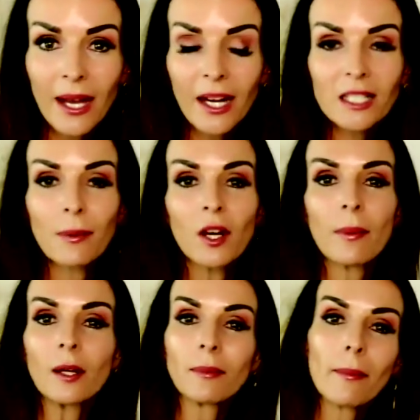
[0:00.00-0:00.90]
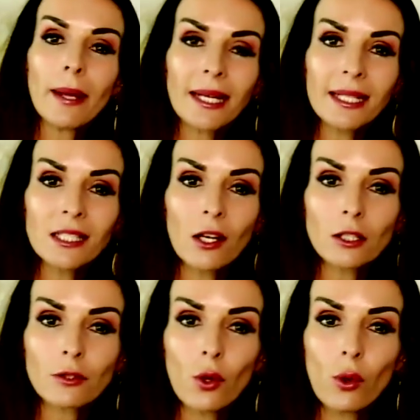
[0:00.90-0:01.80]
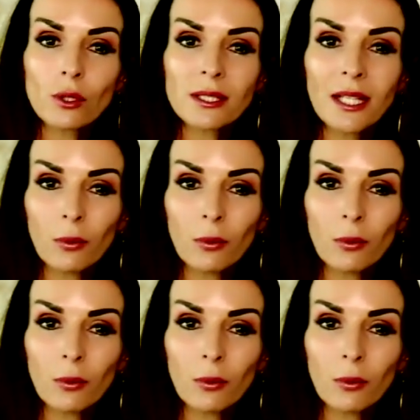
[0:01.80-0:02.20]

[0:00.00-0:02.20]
And I spoke about my magnetic sales course.